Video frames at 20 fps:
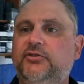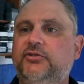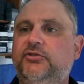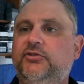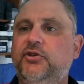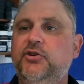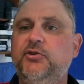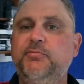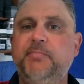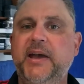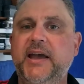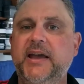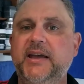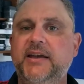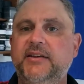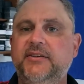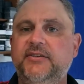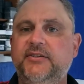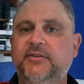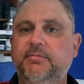
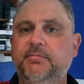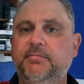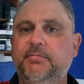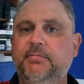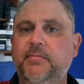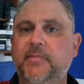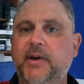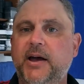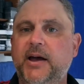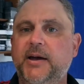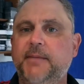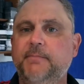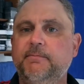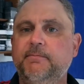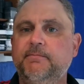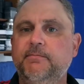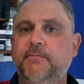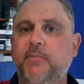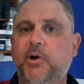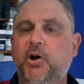two-band
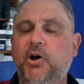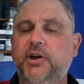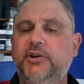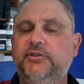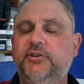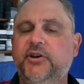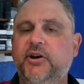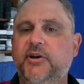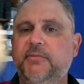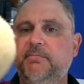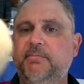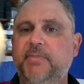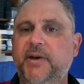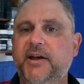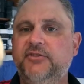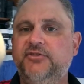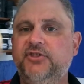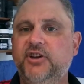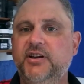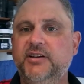high-top
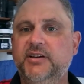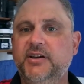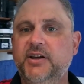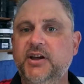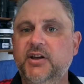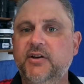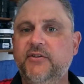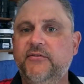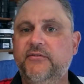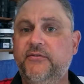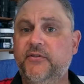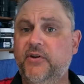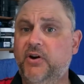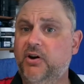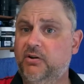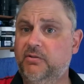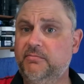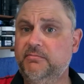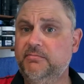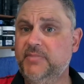badger
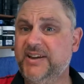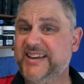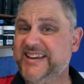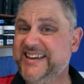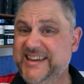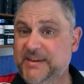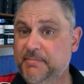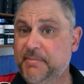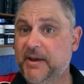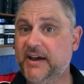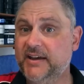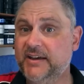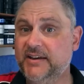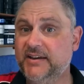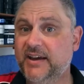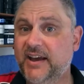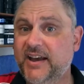from eBay.